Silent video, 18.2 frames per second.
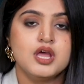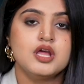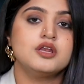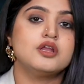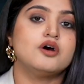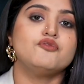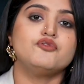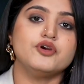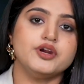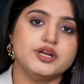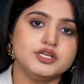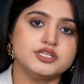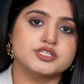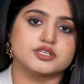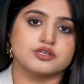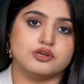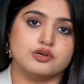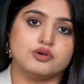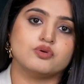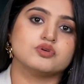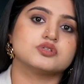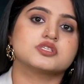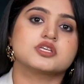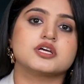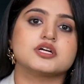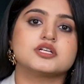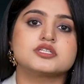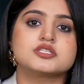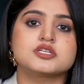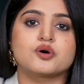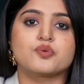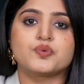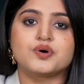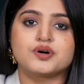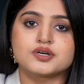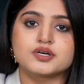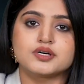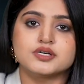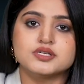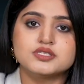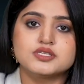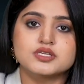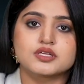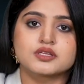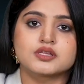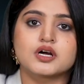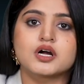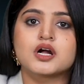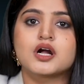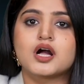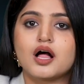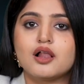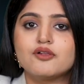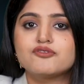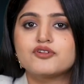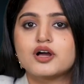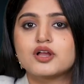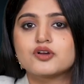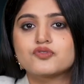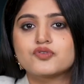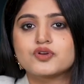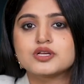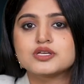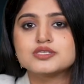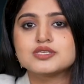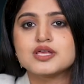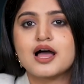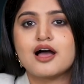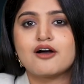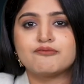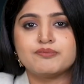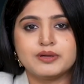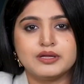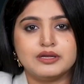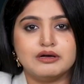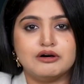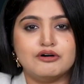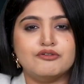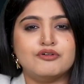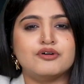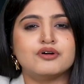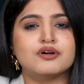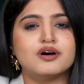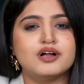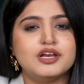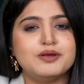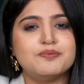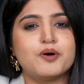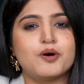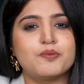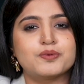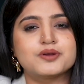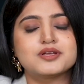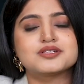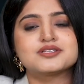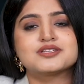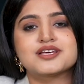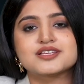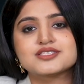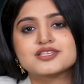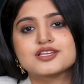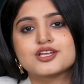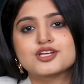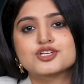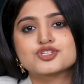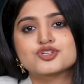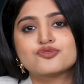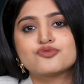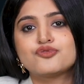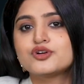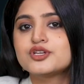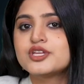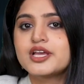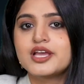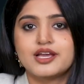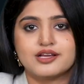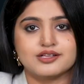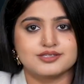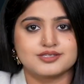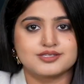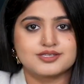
Now, for Indian low skilled workers, the Gulf countries have been a really popular destination for decades.